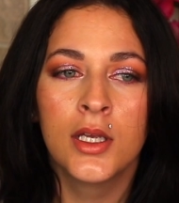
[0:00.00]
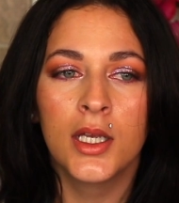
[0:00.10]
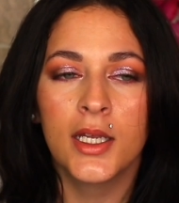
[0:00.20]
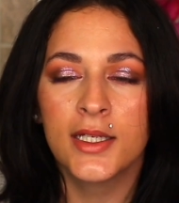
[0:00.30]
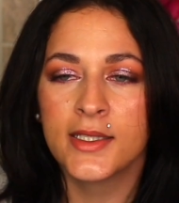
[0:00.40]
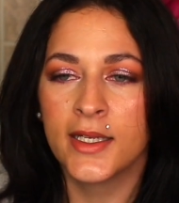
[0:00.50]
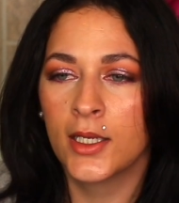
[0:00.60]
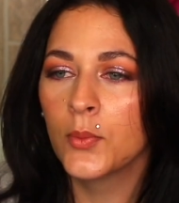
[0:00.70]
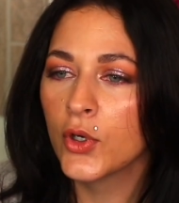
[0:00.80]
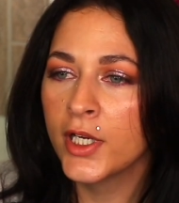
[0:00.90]
It's
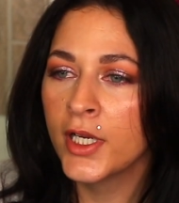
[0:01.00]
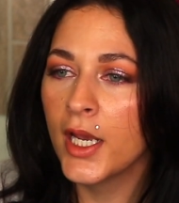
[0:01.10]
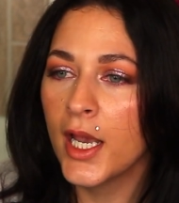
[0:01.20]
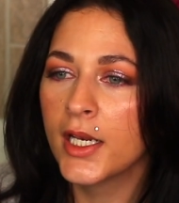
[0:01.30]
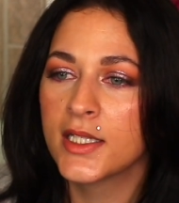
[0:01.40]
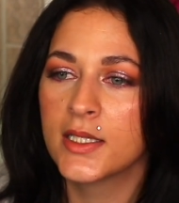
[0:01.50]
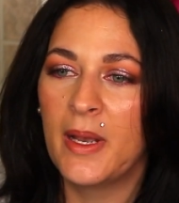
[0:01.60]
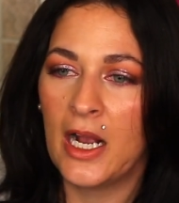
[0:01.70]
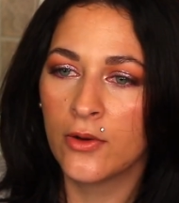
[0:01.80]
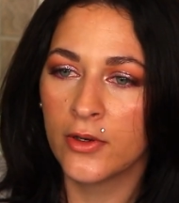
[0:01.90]
ambery and it's
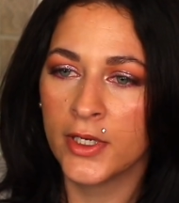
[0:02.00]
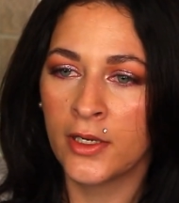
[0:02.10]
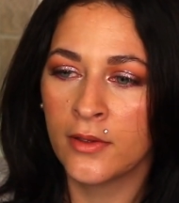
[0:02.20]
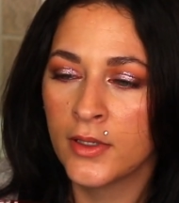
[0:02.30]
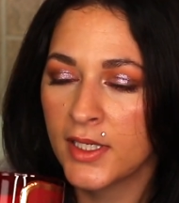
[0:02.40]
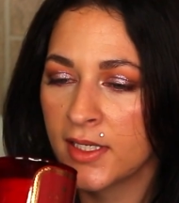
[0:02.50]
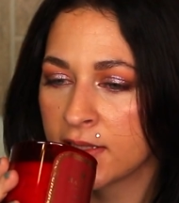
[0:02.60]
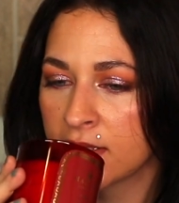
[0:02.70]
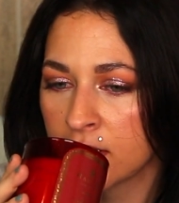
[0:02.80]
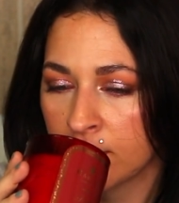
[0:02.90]
powdery.
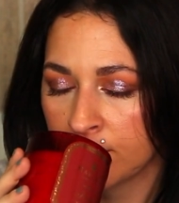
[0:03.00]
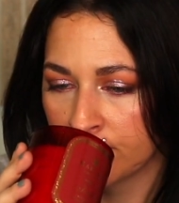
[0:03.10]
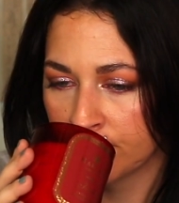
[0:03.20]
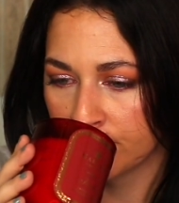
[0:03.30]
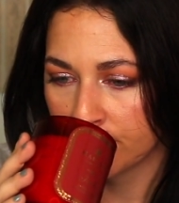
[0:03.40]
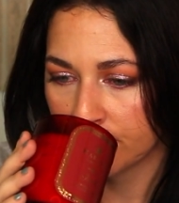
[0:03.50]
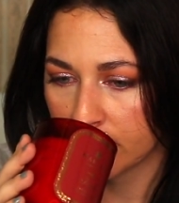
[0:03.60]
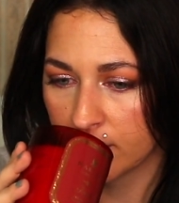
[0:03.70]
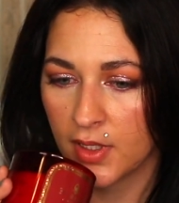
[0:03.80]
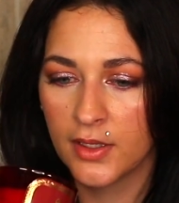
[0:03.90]

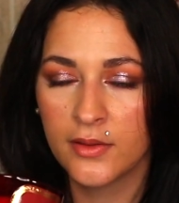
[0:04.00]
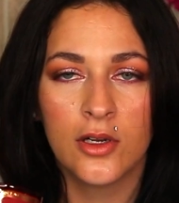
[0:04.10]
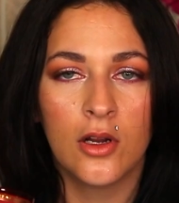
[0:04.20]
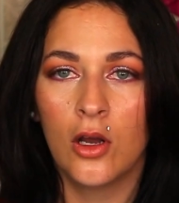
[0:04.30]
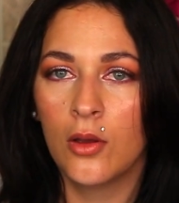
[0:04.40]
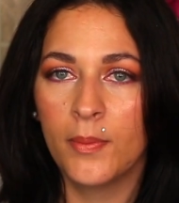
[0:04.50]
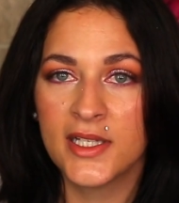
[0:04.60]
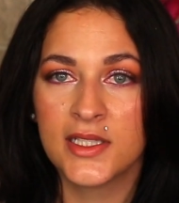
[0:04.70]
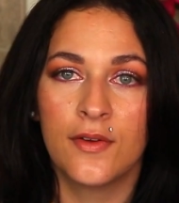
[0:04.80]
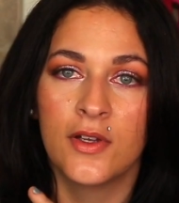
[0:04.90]
They're all
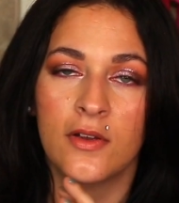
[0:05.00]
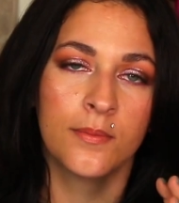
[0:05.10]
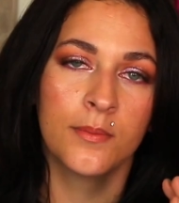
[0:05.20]
based off of